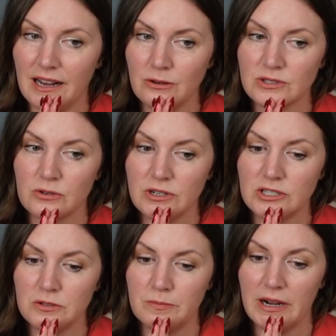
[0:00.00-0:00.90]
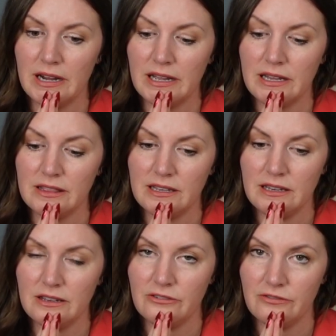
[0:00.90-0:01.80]
I was going to buy
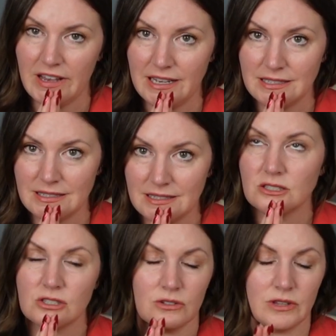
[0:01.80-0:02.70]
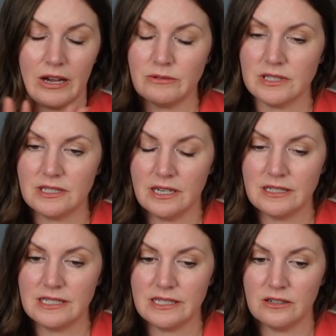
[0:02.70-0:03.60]
the vest. So that was a
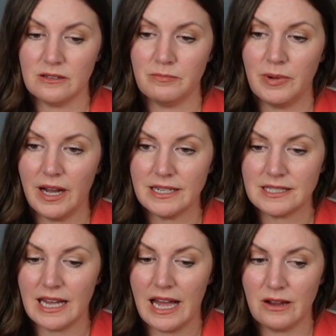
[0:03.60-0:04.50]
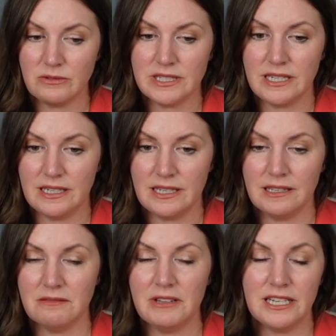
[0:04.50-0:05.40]
done deal. But I was
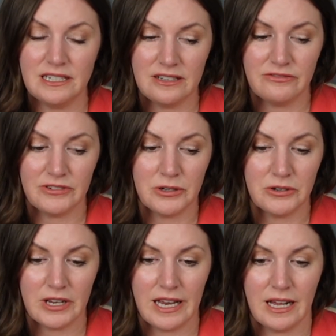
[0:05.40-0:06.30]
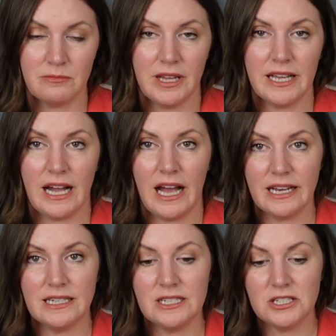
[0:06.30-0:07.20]
eating Indian food and I'm like,
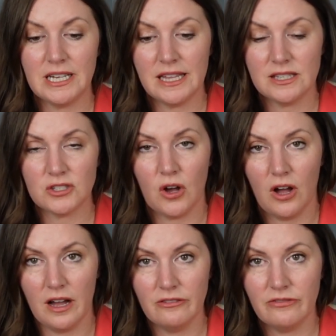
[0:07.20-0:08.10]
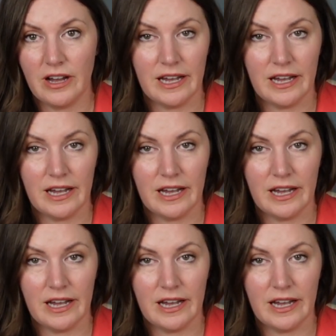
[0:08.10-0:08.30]
I need to take this off.